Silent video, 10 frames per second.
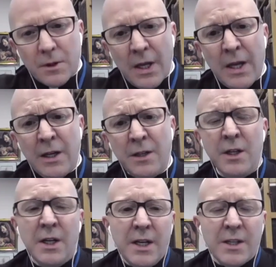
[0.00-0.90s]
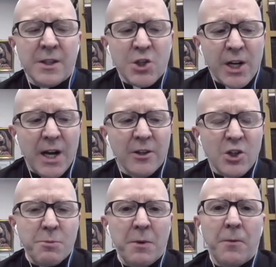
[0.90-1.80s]
And the
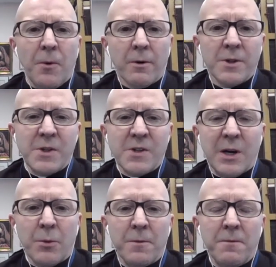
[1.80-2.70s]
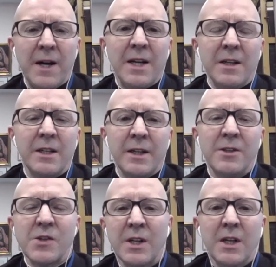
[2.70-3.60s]
challenge before us is that we're fighting
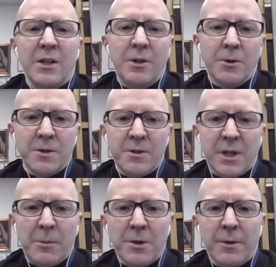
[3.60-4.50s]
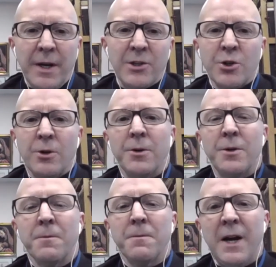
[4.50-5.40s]
against, the WHO,
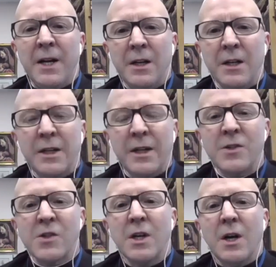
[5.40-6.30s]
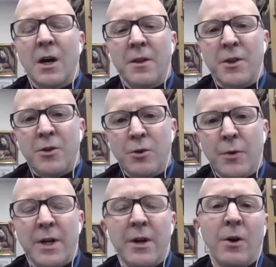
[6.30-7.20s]
you're fighting against the
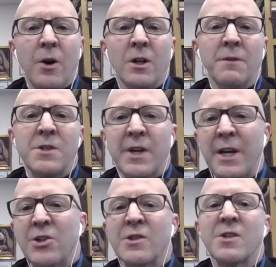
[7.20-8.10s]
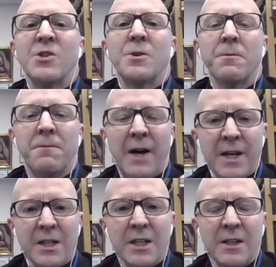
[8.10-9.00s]
UN and all of its agencies, you're
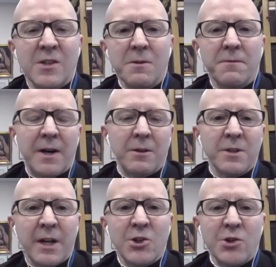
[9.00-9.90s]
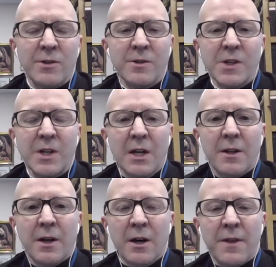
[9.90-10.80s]
fighting against the foundations
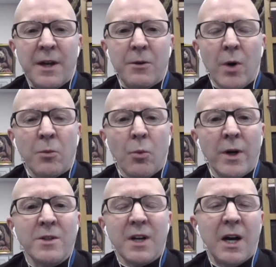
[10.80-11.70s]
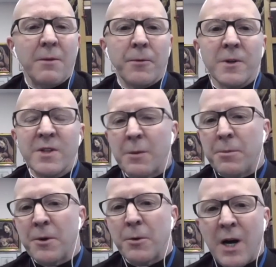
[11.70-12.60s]
that at one time, for example,
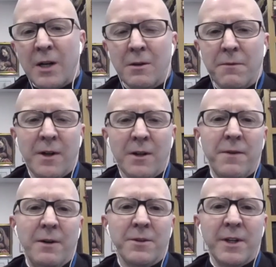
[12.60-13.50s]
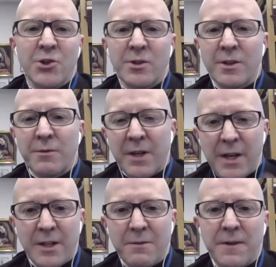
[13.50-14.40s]
the Rockefeller Foundation, the
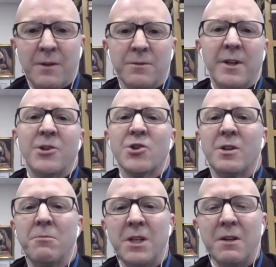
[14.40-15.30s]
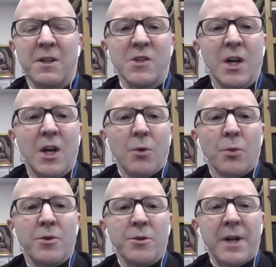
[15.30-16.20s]
Kennedy Foundation, and many of these were
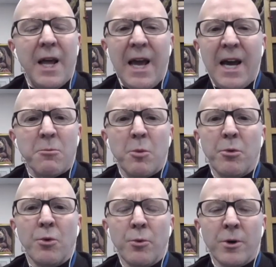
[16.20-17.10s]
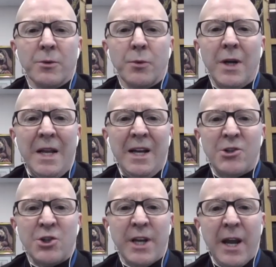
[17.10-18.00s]
doing admirable work in
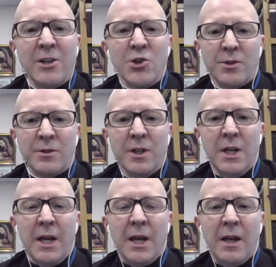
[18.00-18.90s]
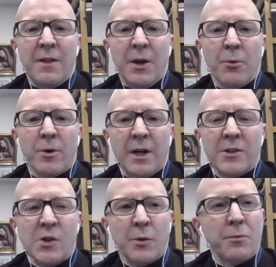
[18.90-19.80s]
education, and they were not
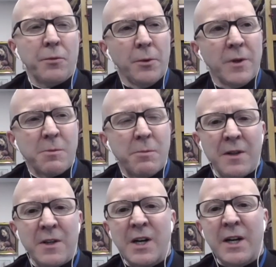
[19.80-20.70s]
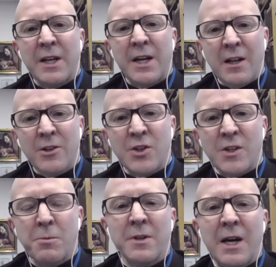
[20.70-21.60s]
so influenced by these ideologies,
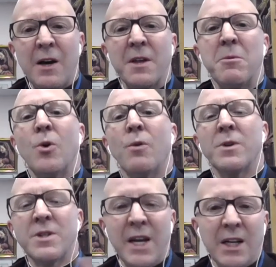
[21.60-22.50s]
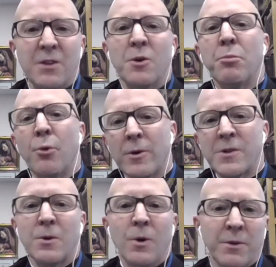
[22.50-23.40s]
but now they've been overtaken, their boards
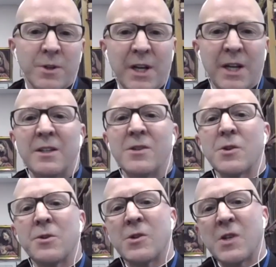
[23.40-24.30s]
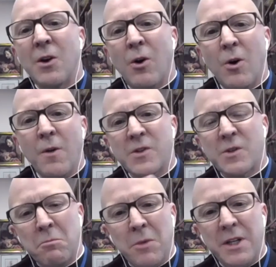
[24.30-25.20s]
are overtaken. And so you see all this
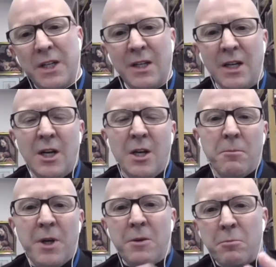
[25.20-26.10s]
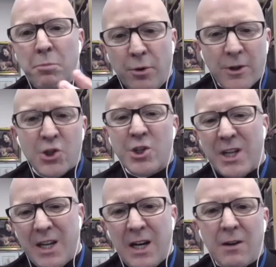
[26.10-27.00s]
money being pushed
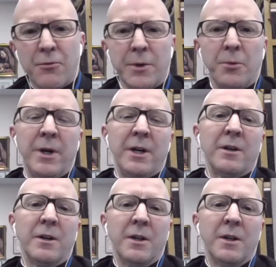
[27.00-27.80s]
everywhere.